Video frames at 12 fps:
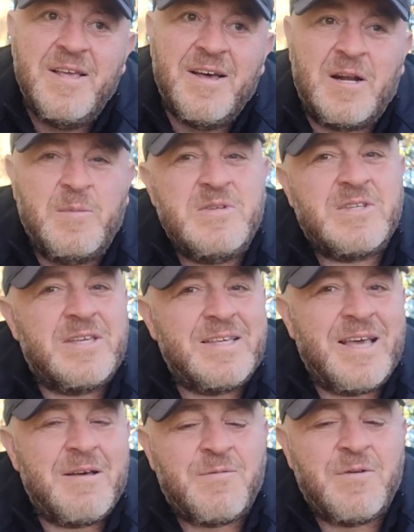and it means I can
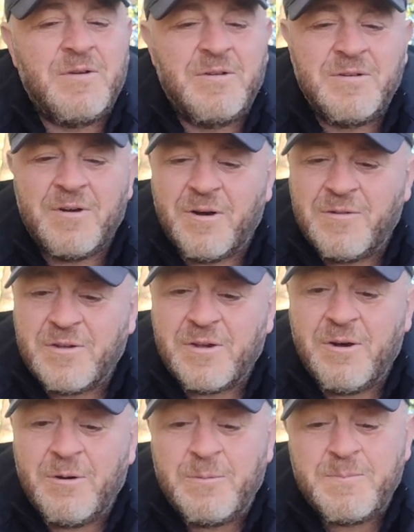get food on the
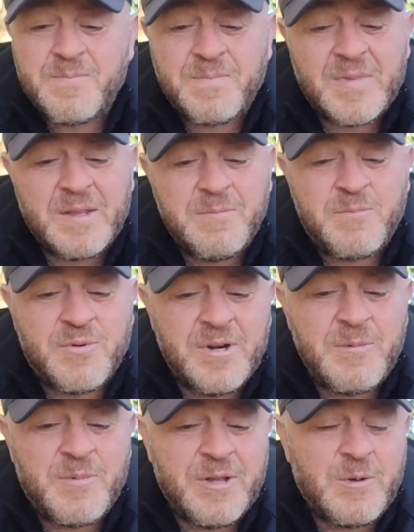go
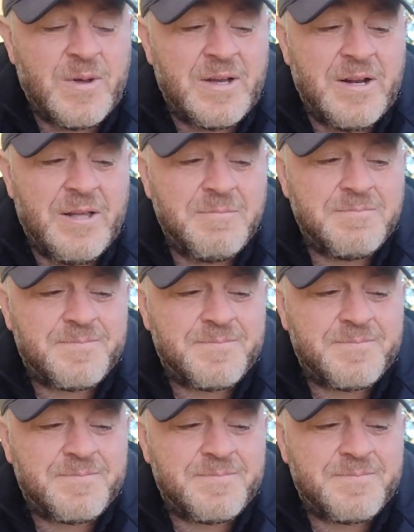pretty quickly.